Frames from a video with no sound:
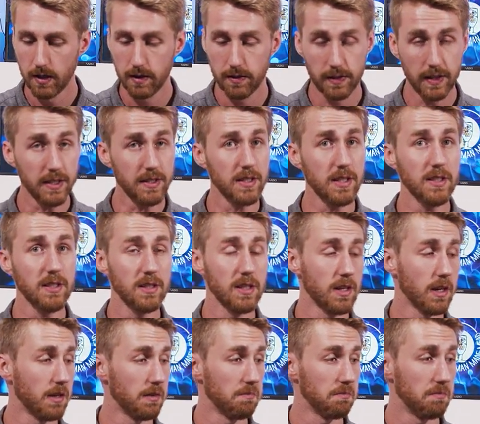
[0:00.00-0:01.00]
This is
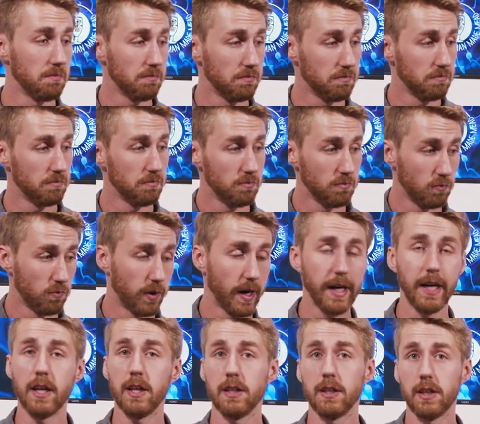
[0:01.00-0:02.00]
the
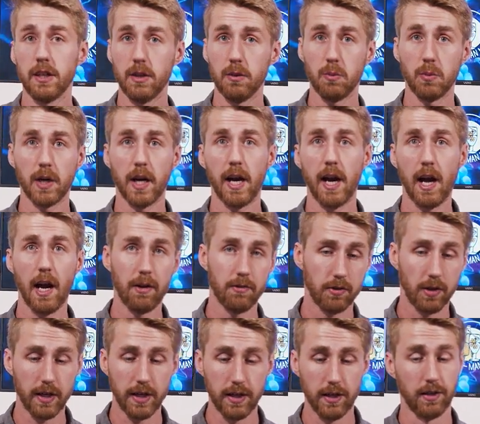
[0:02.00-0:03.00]
regular, what I have
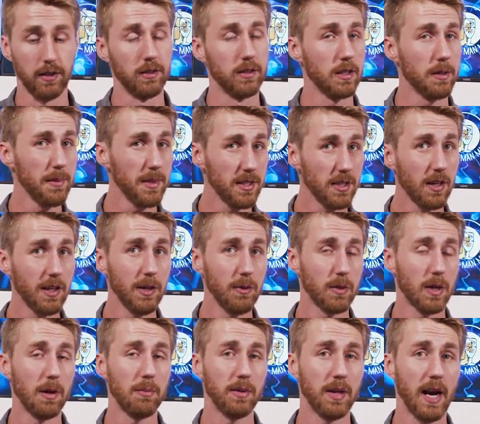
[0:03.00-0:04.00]
right here. Let me tell you
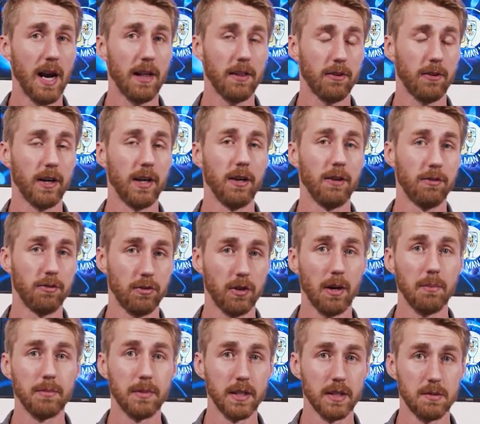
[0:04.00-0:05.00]
what I'm gathering
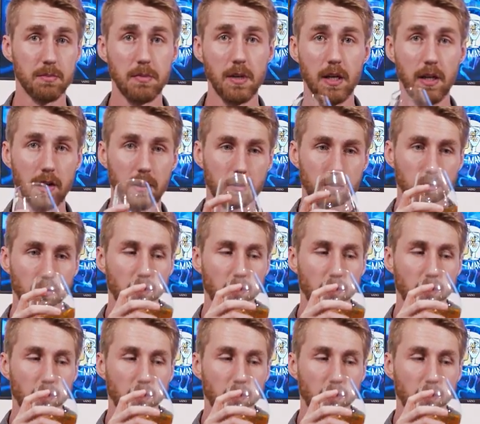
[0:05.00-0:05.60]
from this mead.